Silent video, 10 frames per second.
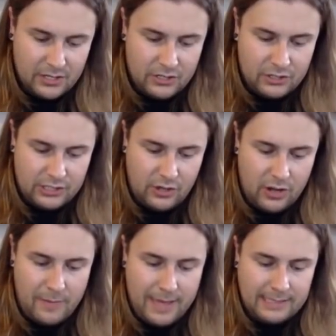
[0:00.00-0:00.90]
She's got
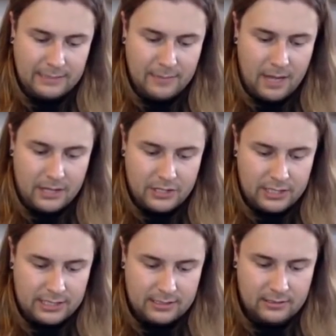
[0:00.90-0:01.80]
an amazing mug.
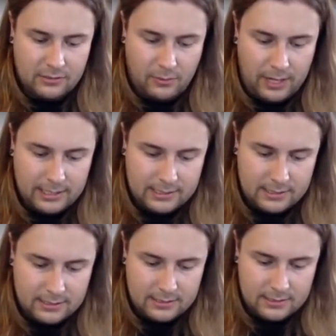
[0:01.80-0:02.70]
She's quite
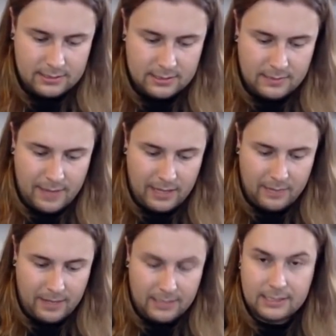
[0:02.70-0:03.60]
the
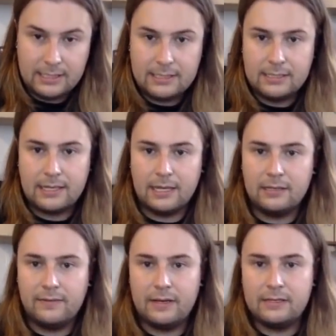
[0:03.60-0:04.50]
makeup artist, is
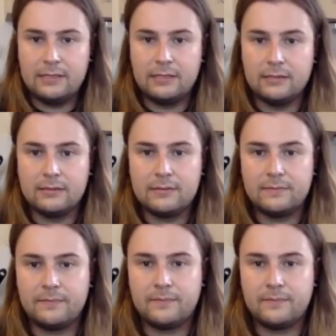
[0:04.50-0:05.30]
Candy Vanity Heels.